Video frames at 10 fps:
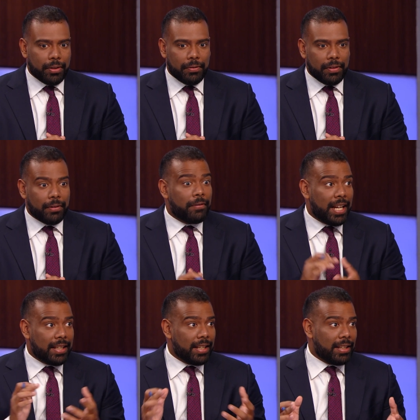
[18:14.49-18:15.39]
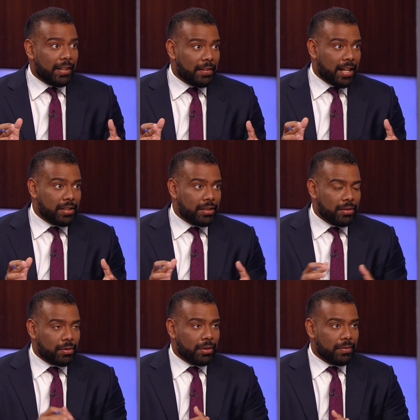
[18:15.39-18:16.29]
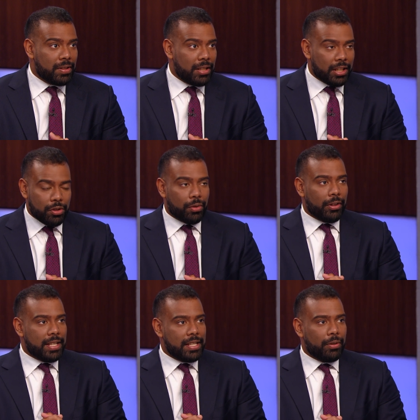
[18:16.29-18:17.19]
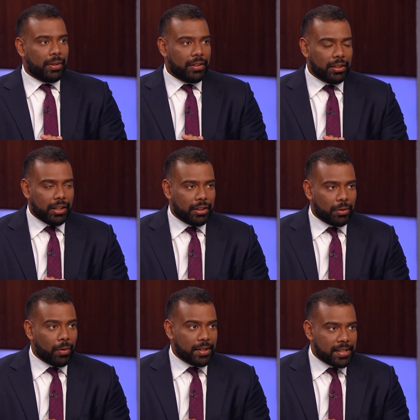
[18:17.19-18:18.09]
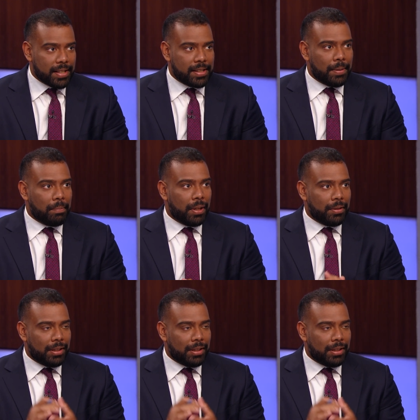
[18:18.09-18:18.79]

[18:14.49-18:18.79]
of the fight that they've had to sort of endure and deal with in, in the court system, but